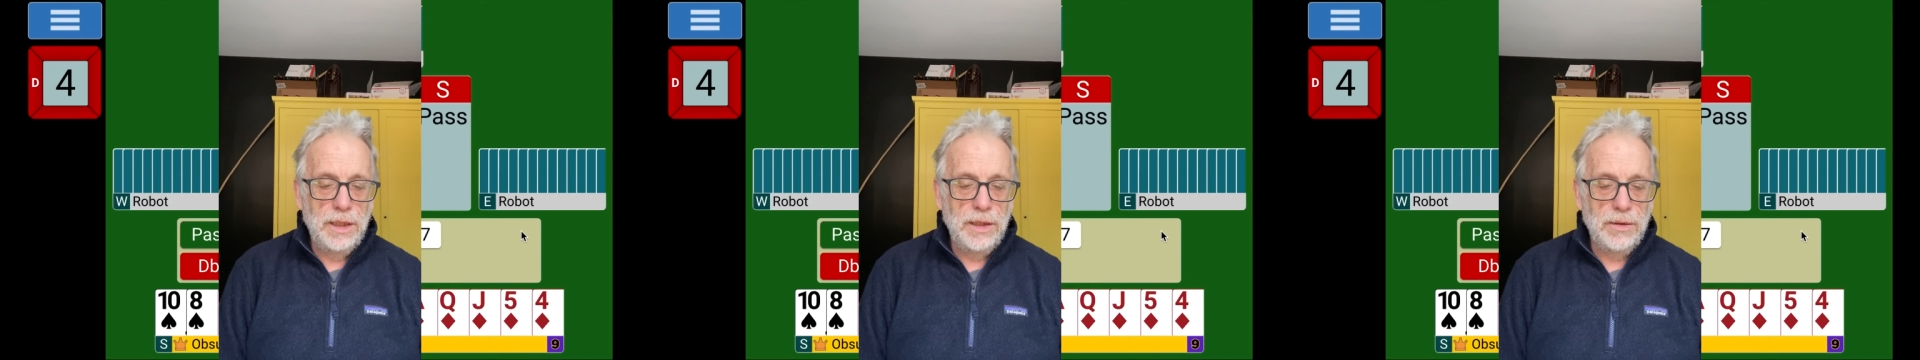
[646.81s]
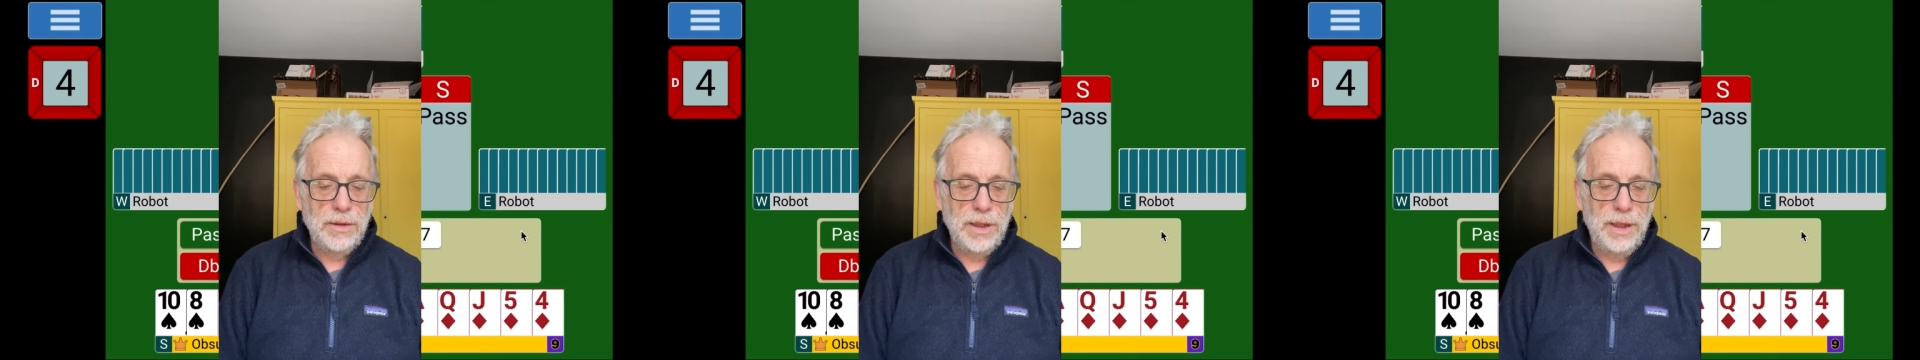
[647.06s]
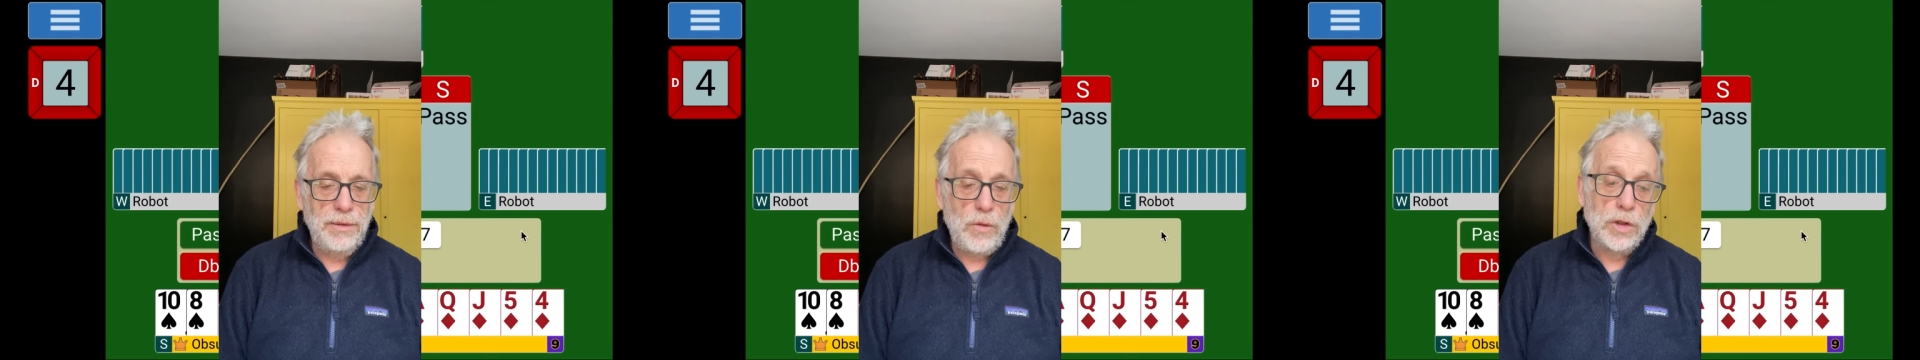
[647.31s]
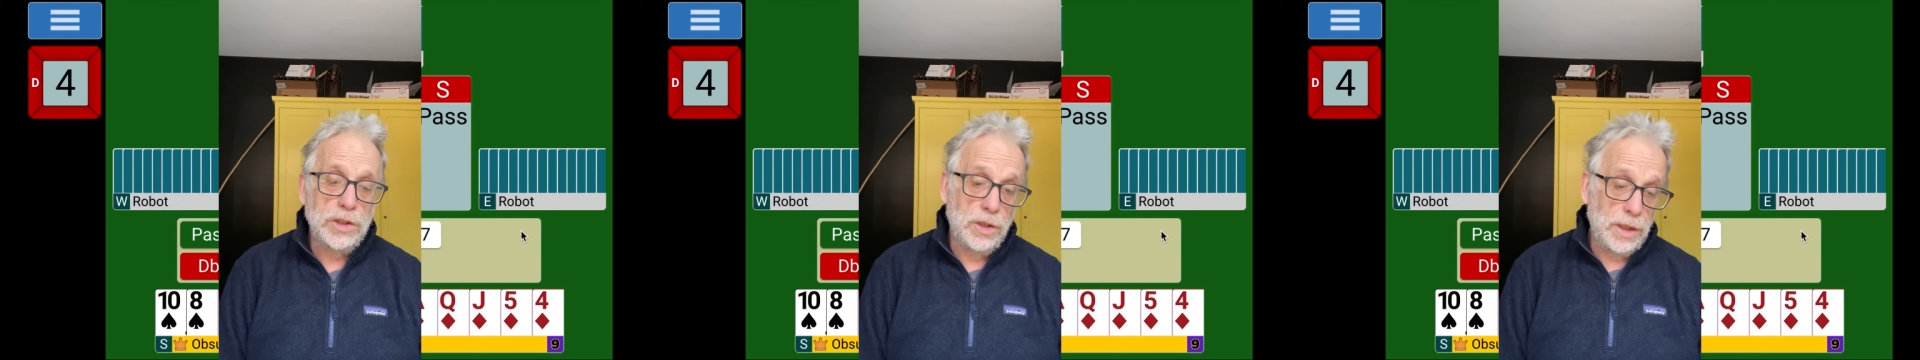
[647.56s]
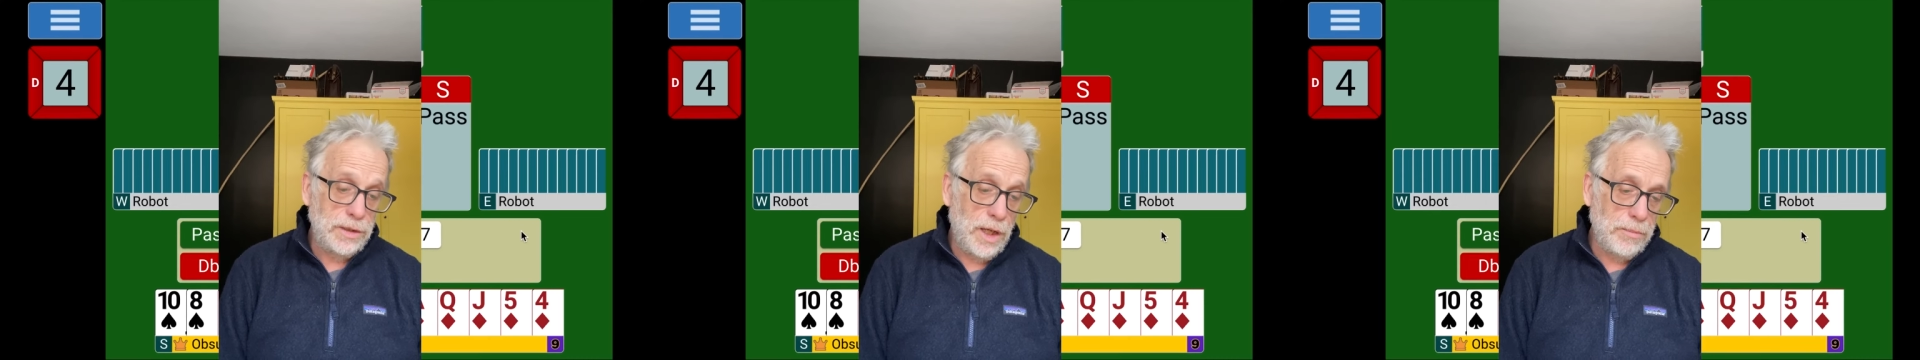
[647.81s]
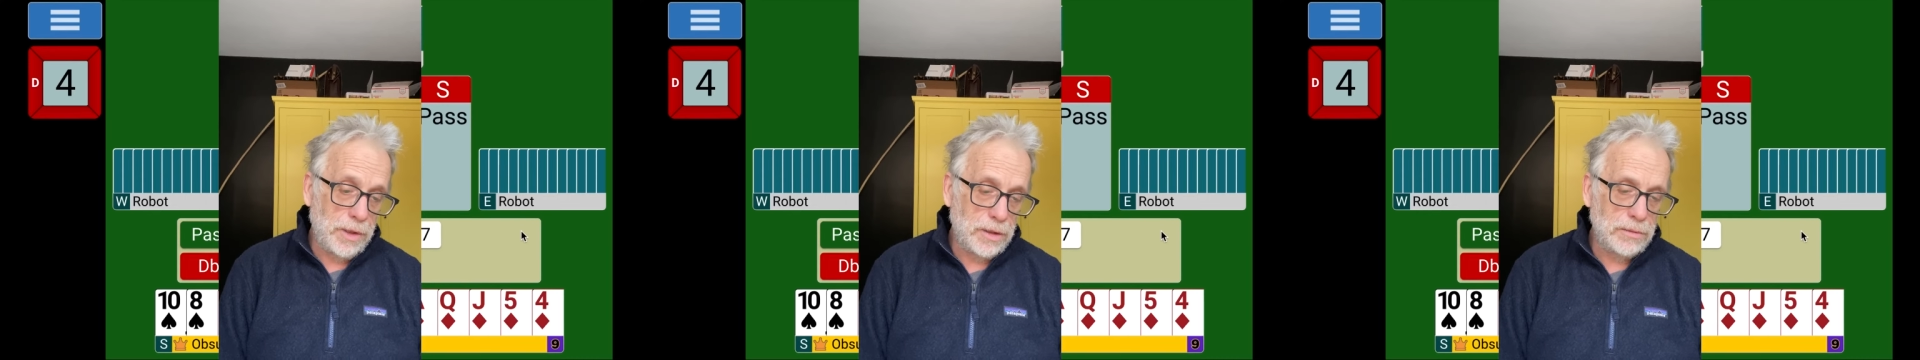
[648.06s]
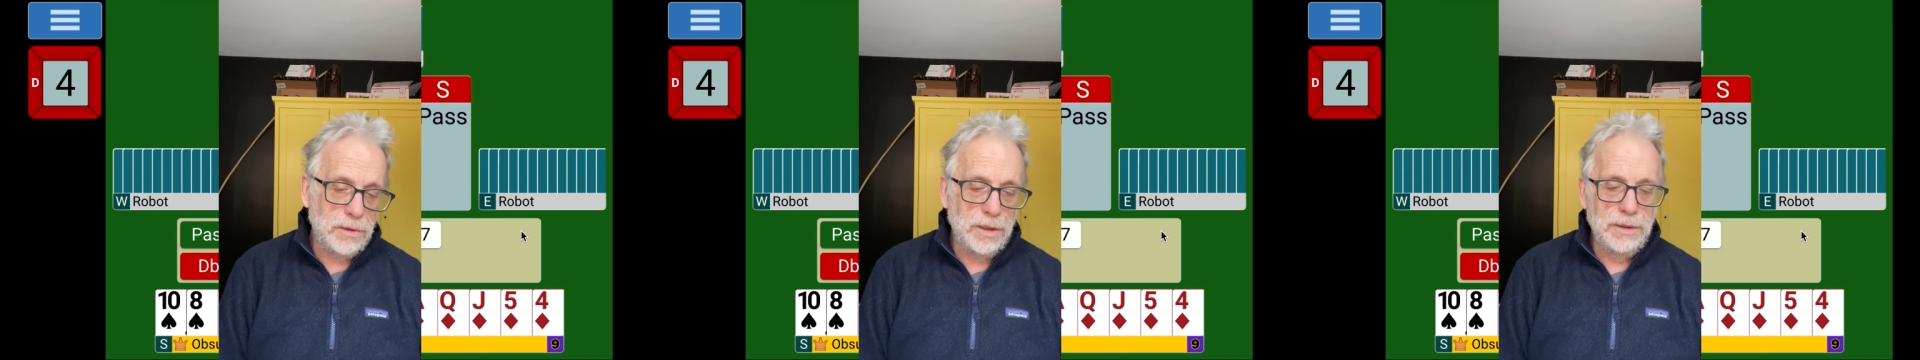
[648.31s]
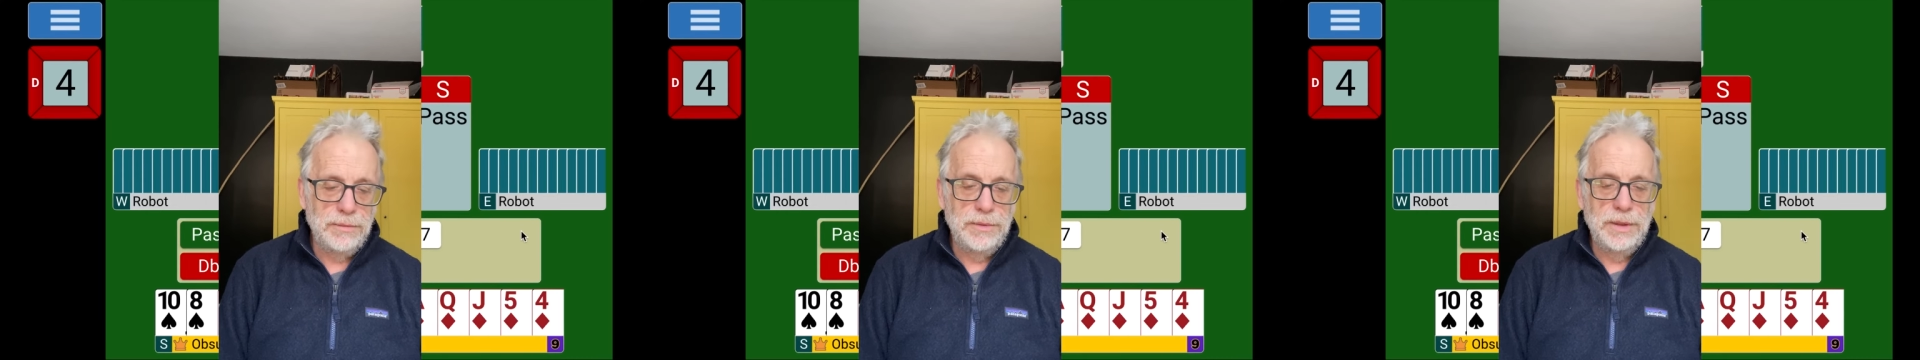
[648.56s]
Okay, or should I double? Right.
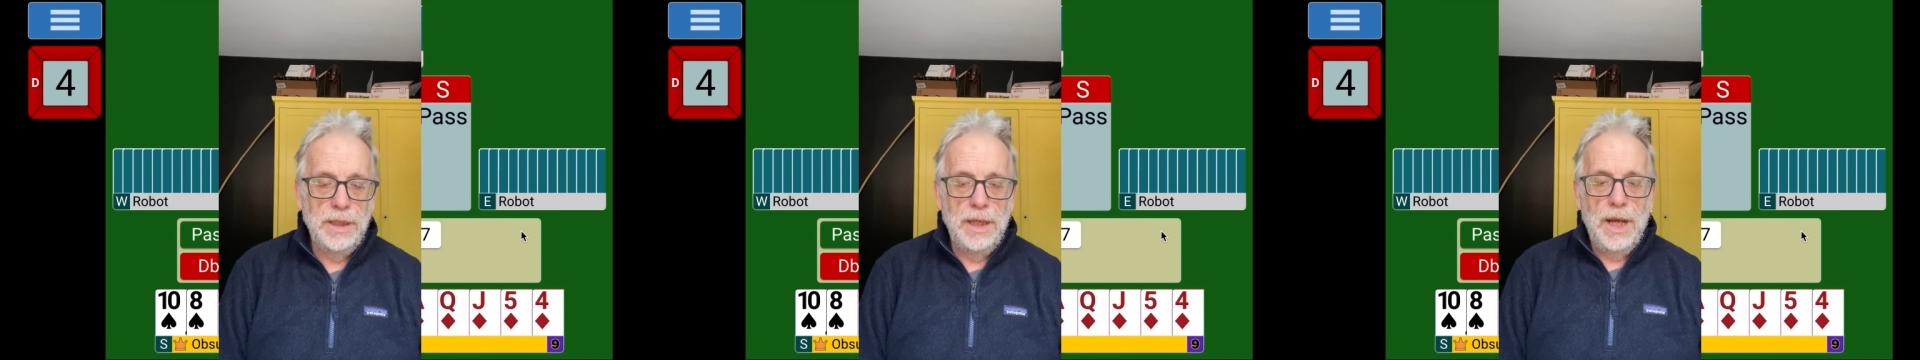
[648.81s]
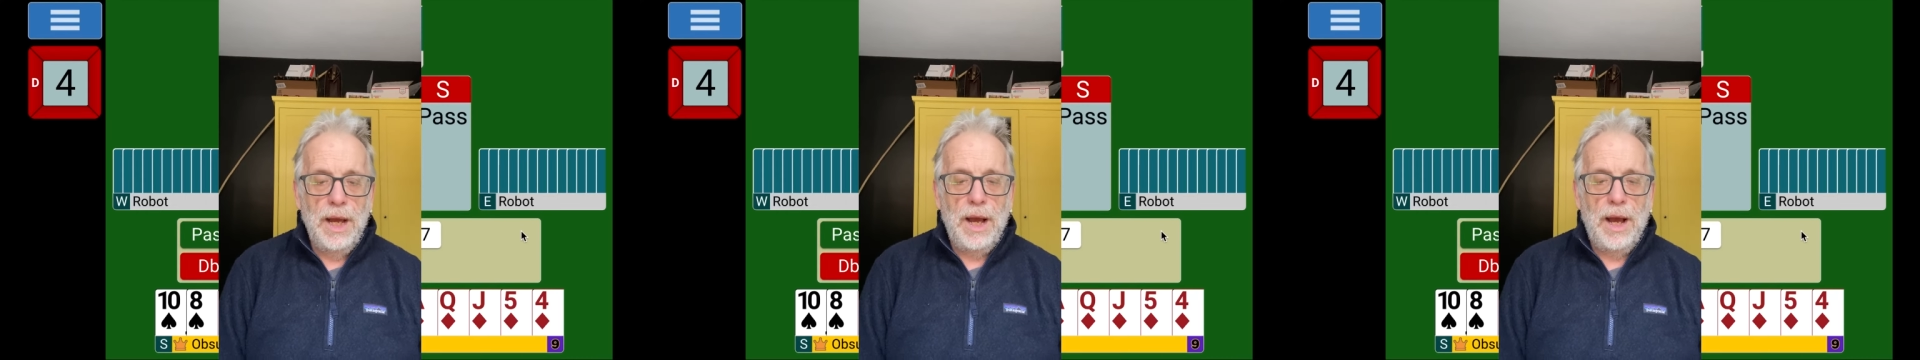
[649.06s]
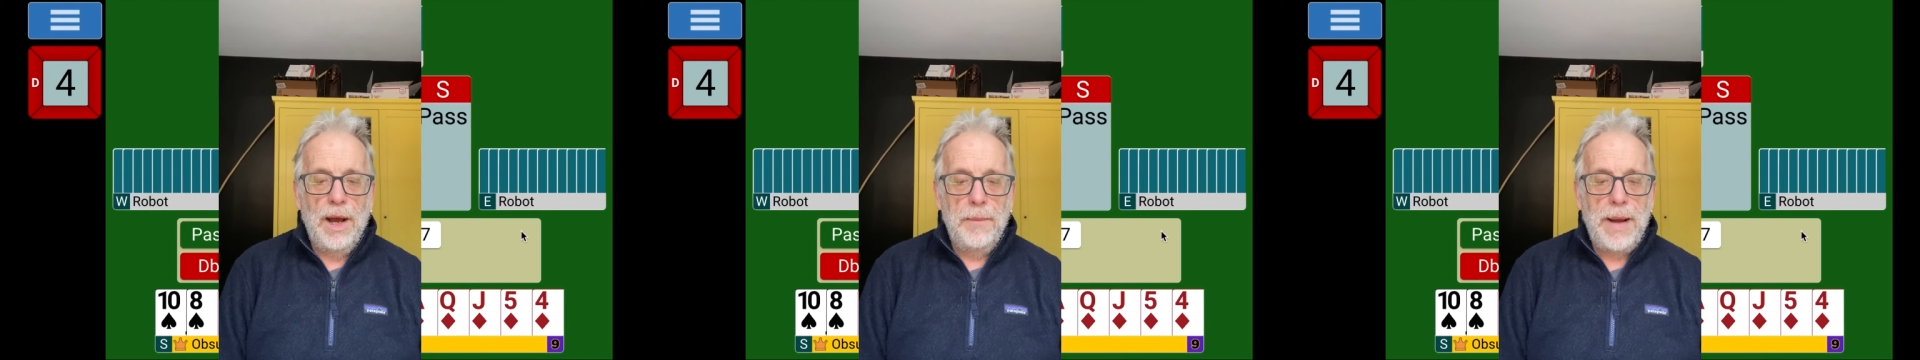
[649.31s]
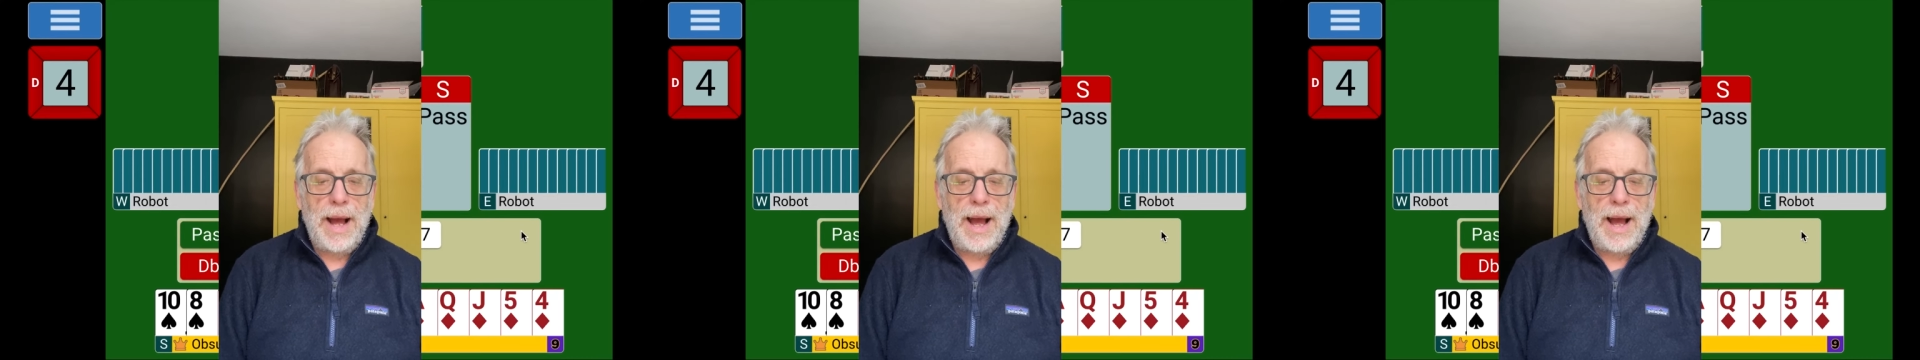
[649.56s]
Um,